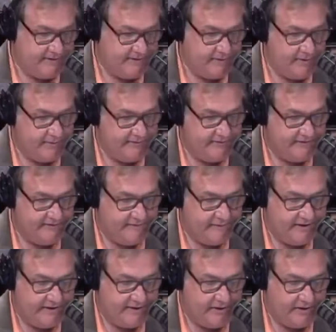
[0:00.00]
Representative
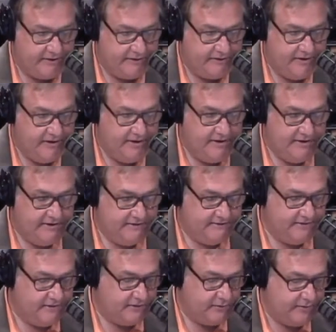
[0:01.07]
Mike Callton
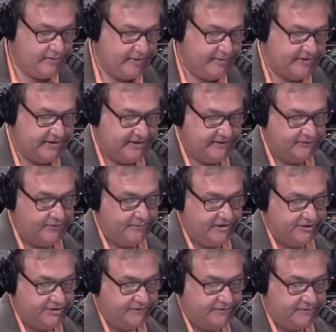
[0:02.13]
is here, the Republican, as we
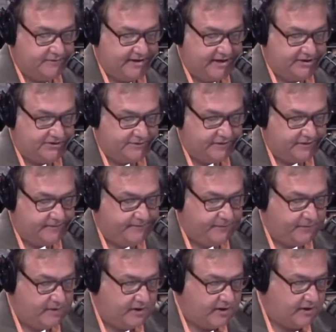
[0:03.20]
mentioned, from Nashville.
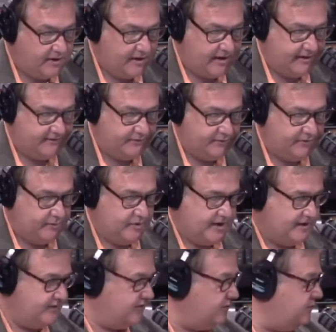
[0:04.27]
As we
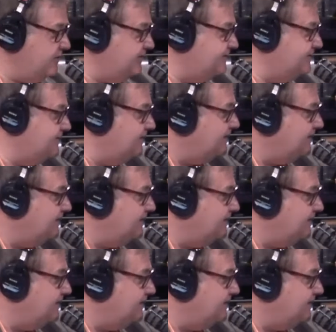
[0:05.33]
ponder what's